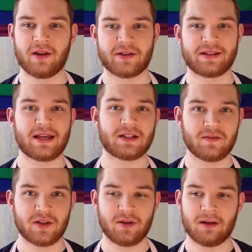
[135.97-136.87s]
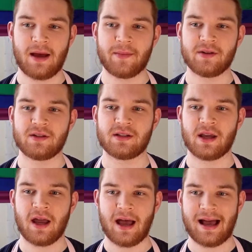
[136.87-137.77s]
the zest of 2
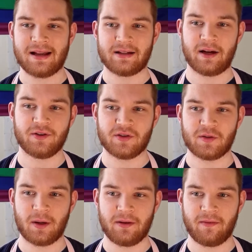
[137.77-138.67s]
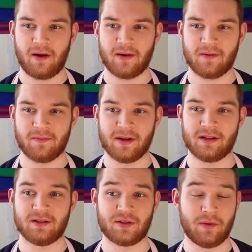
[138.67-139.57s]
lemons, and 125
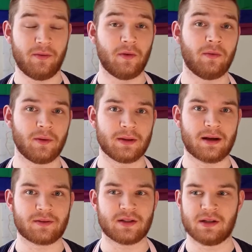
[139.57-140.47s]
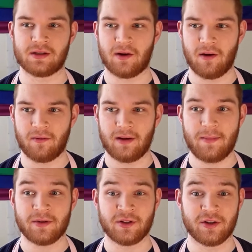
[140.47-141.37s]
mils or 4 fluid ounces of
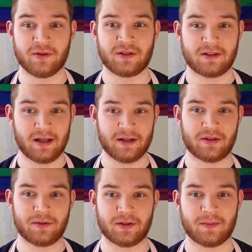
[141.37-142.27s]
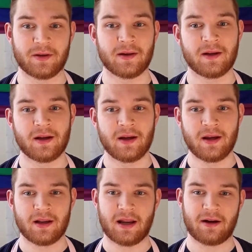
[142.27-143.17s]
lemon juice in a saucepan.
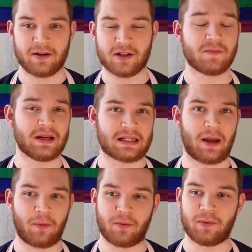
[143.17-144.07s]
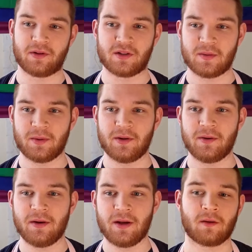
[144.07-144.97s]
Now you just mix that with a wooden
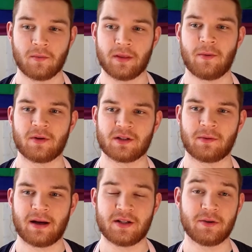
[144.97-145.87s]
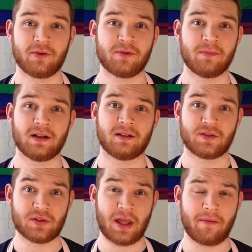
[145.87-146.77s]
spoon. We then want to add 200
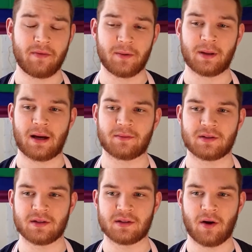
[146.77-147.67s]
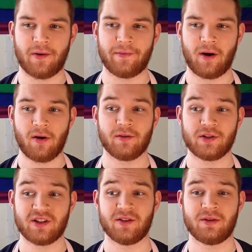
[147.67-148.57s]
mils or 7 fluid ounces of
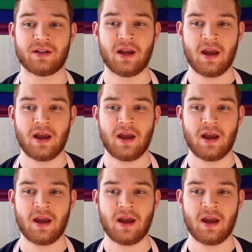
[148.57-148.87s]
orange juice,